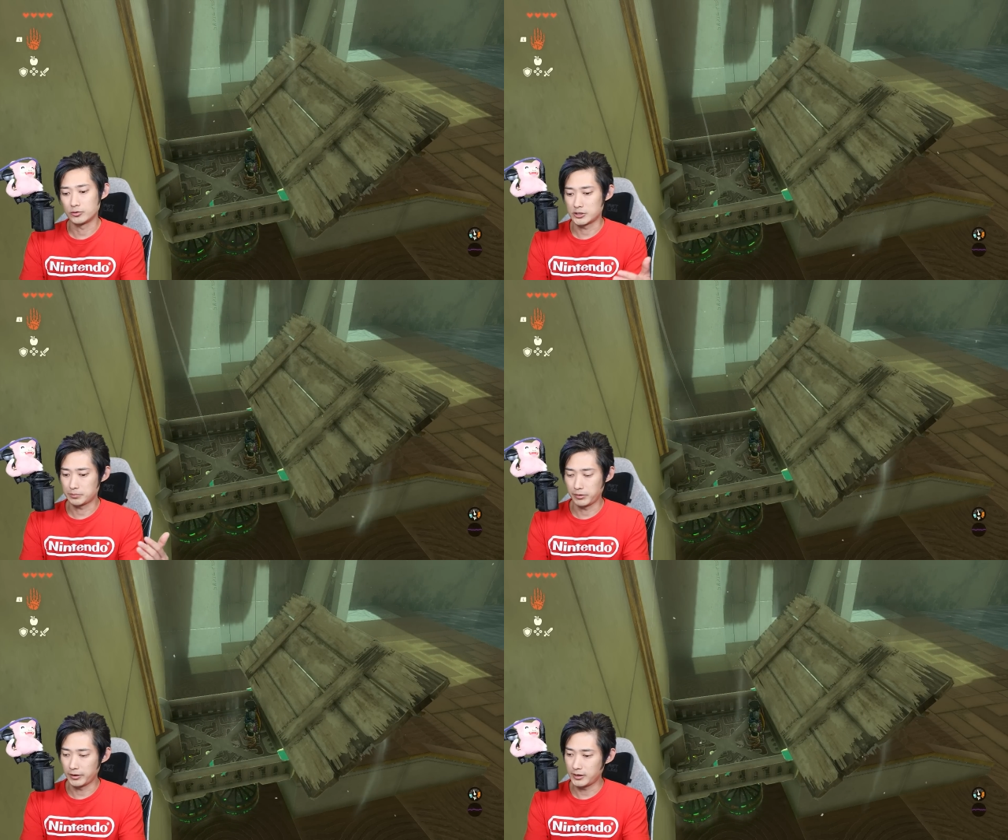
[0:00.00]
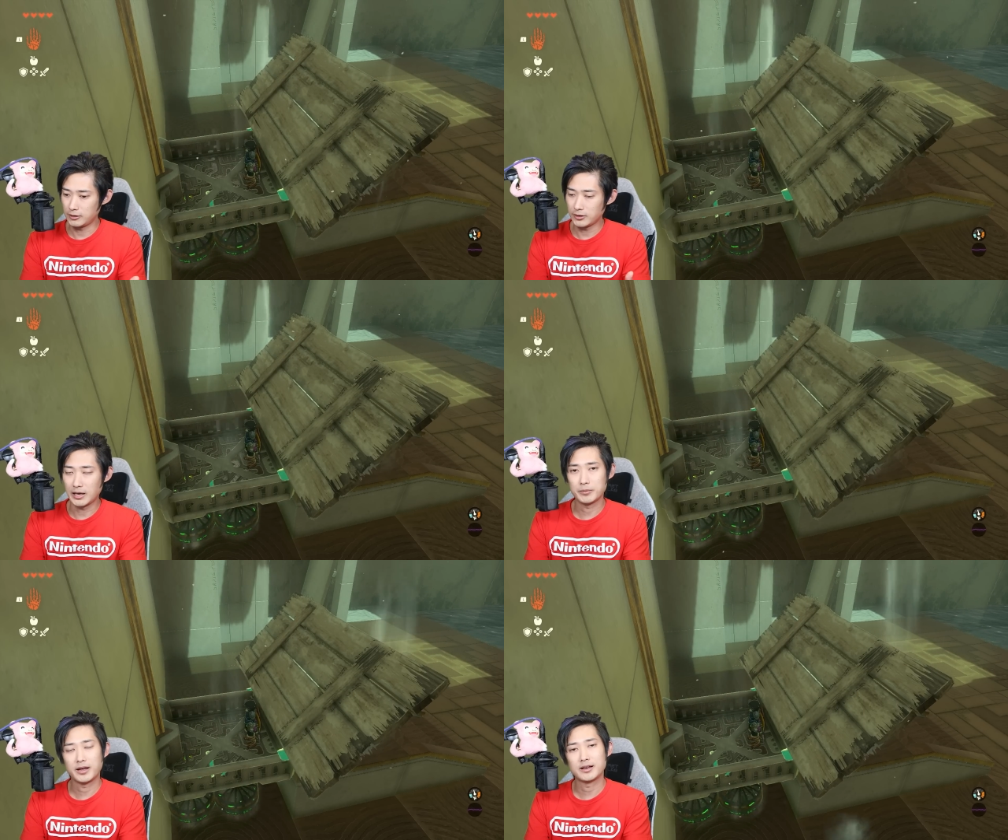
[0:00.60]
Just plug in your
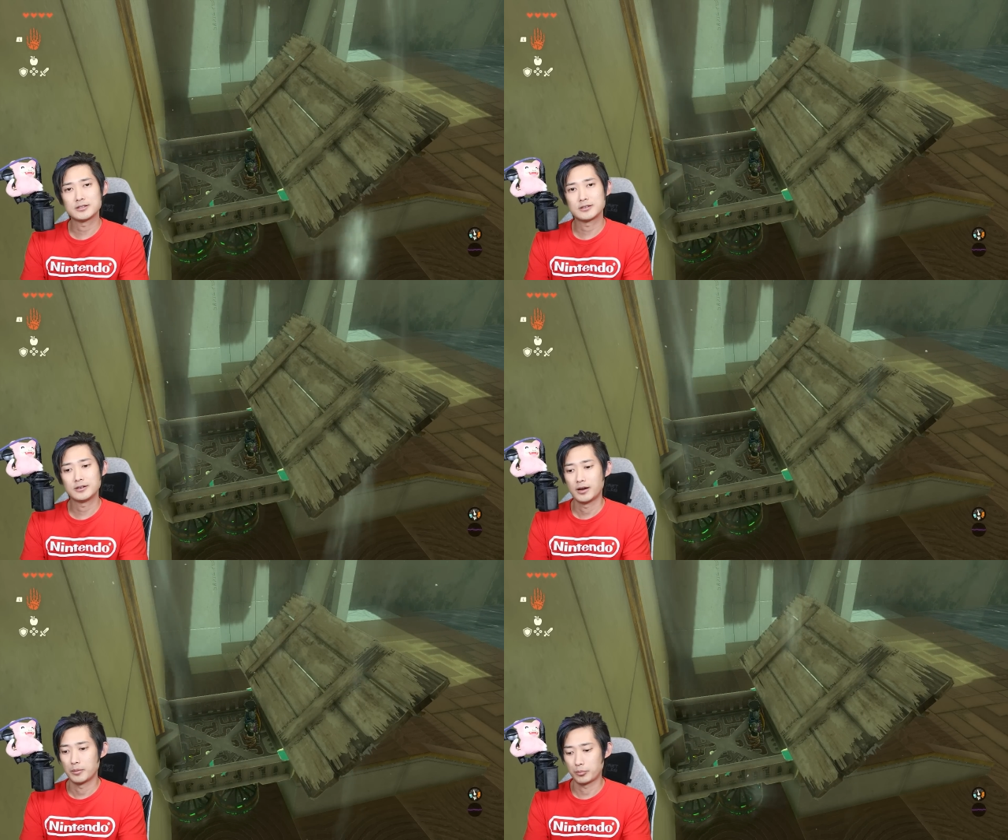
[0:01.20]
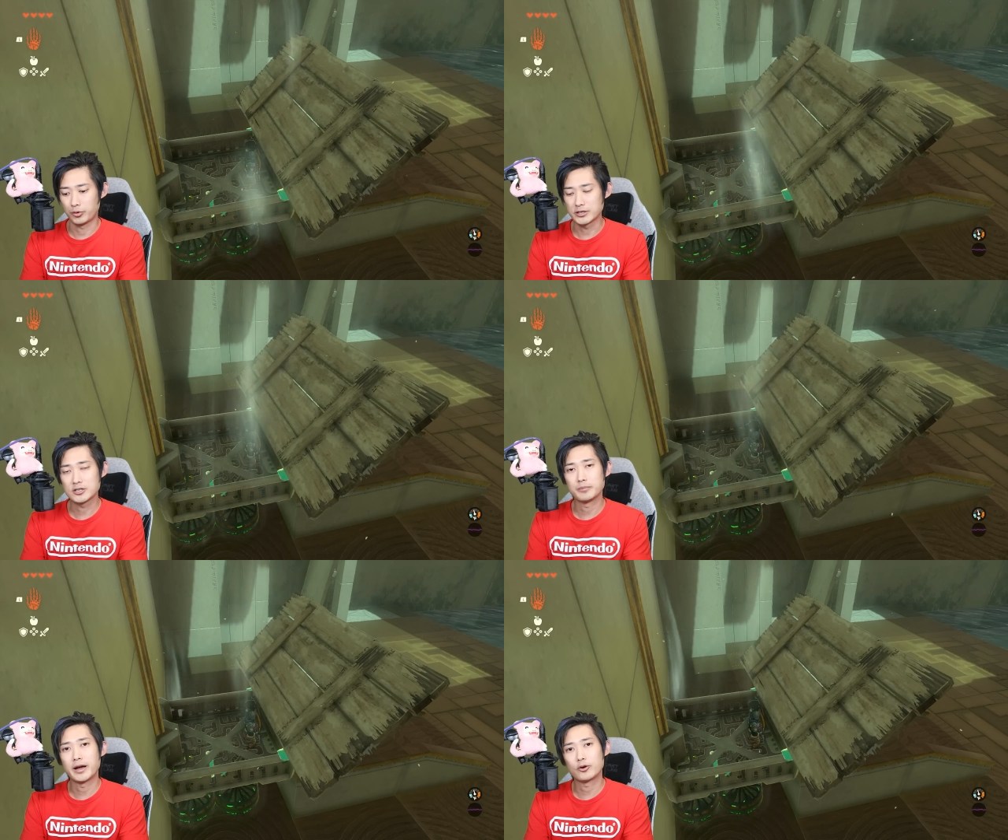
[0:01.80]
game enhancer, press
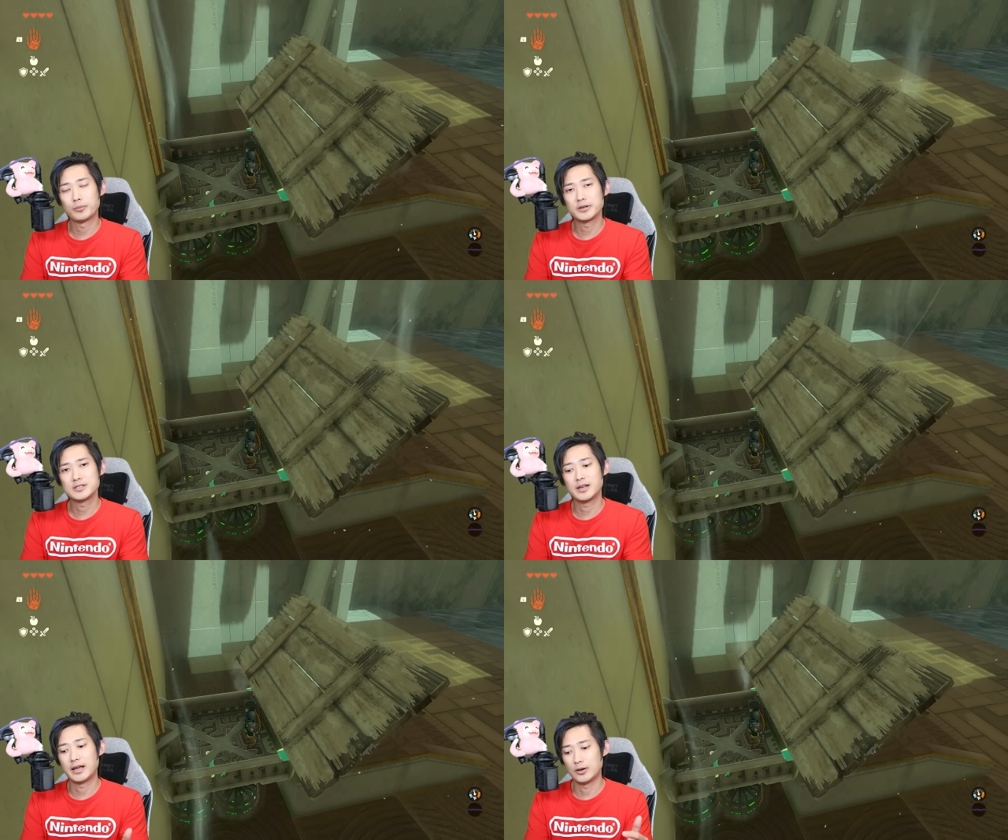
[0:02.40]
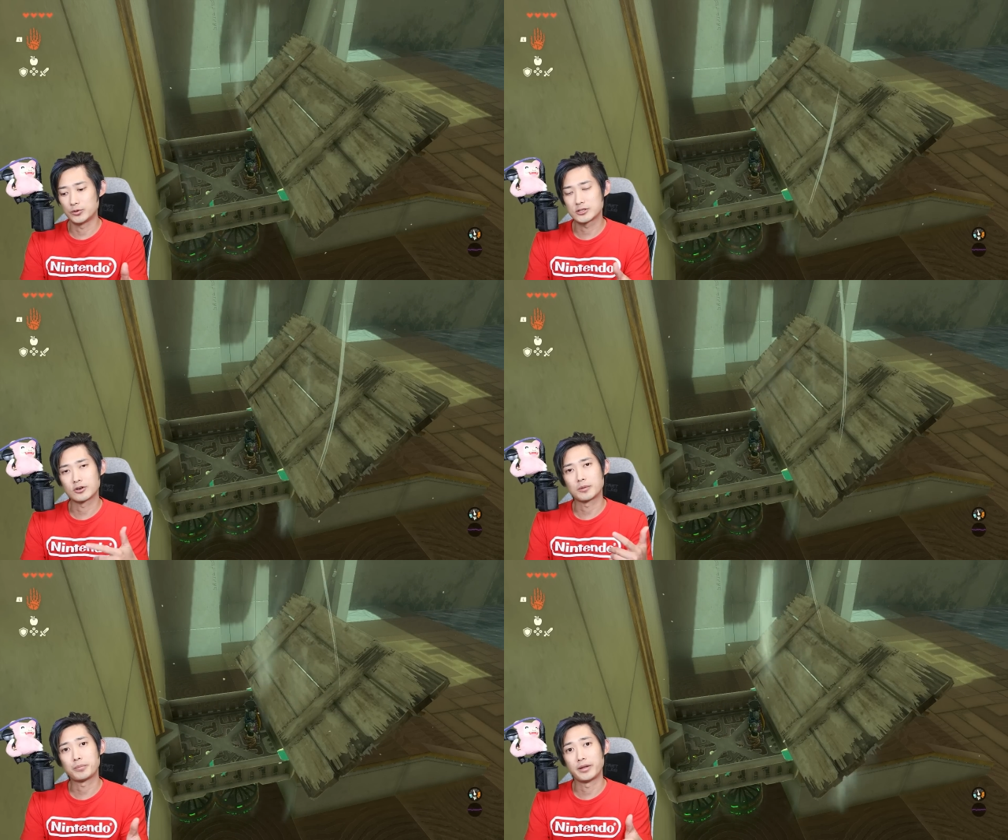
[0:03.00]
your macro button, and it will
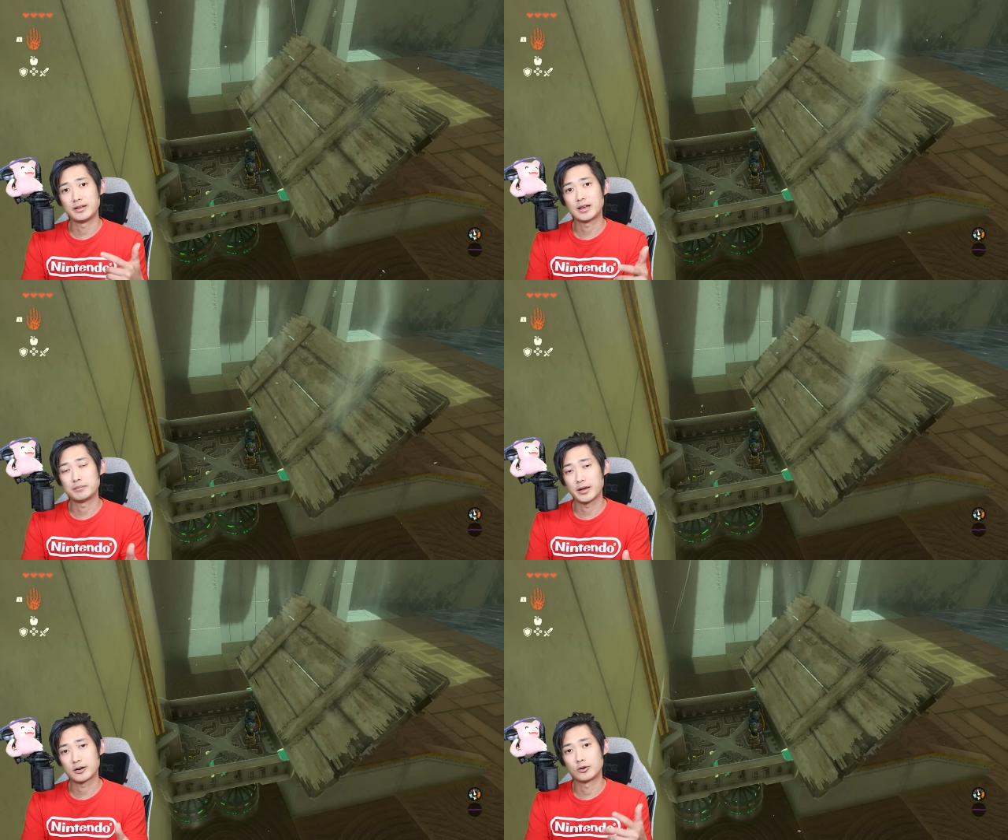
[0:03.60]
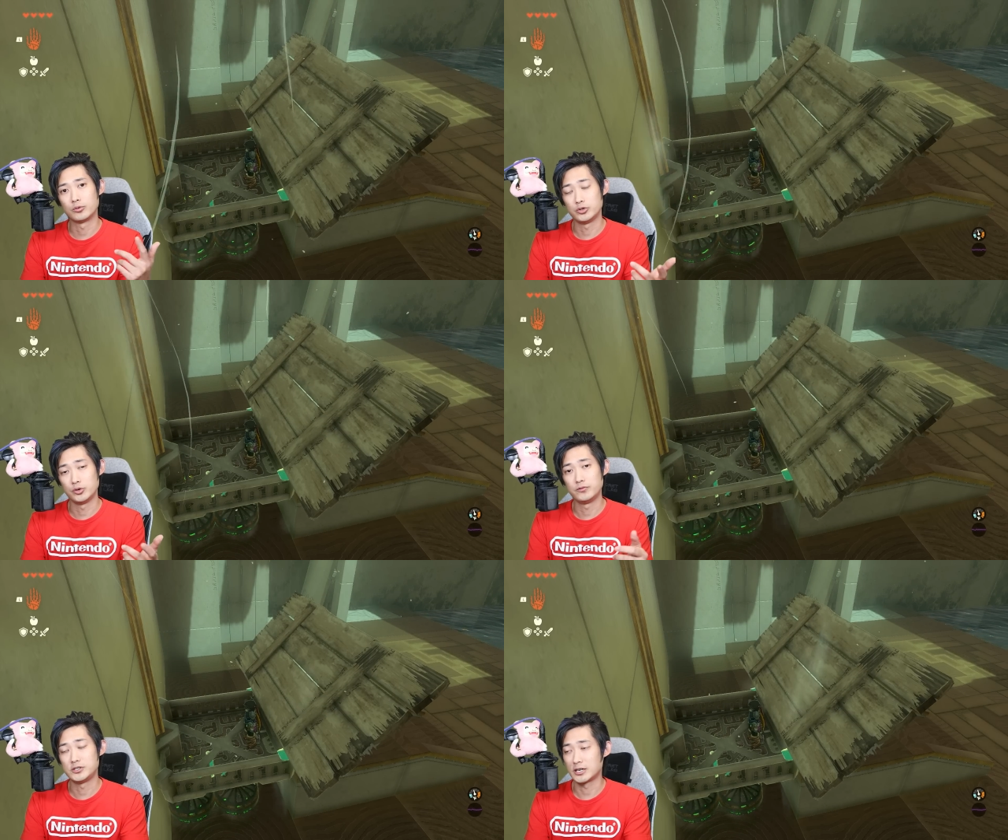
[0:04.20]
start playing that macro
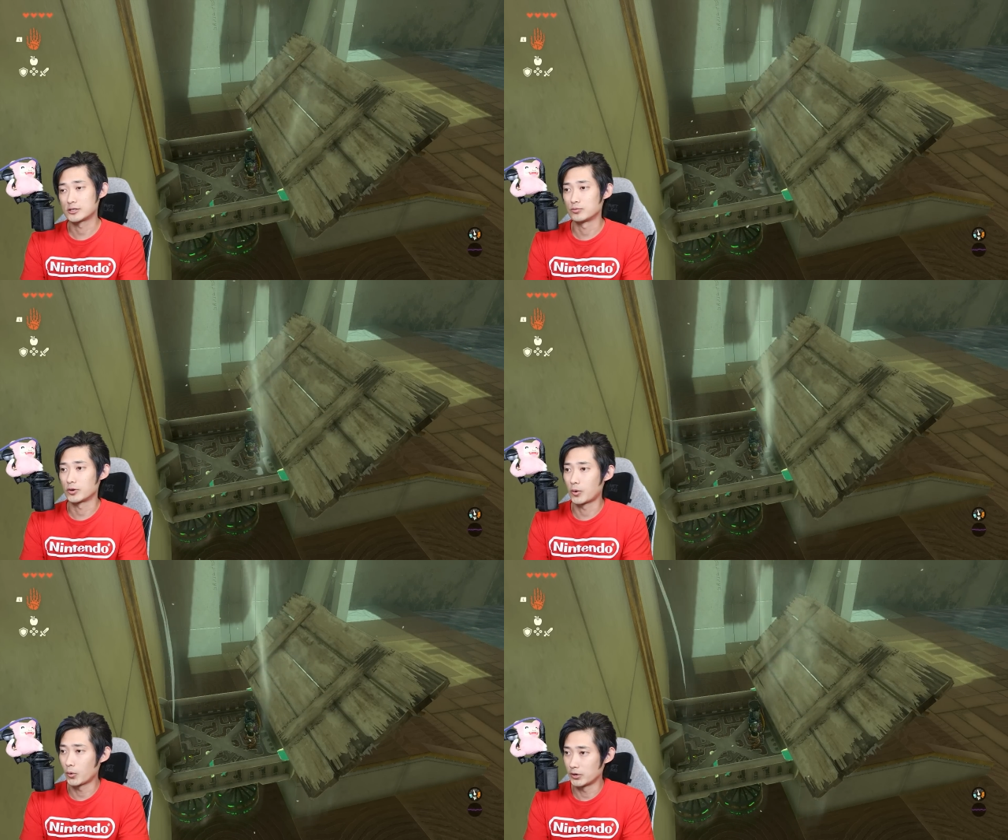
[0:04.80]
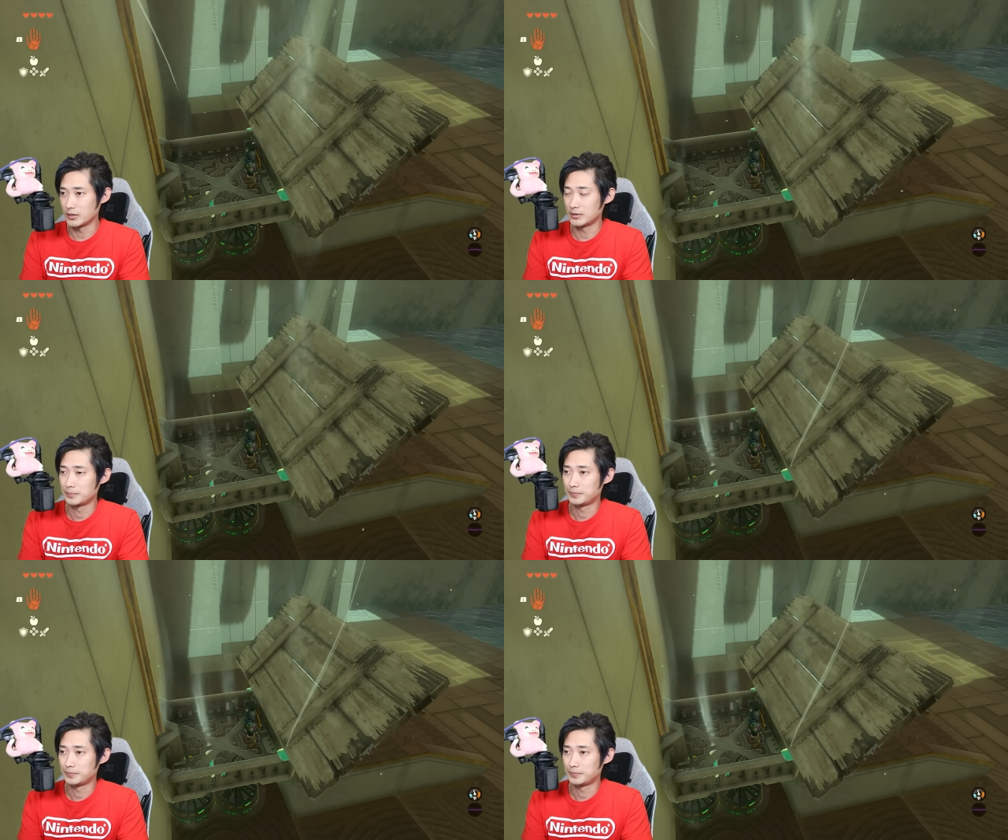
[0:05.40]
you've just recorded.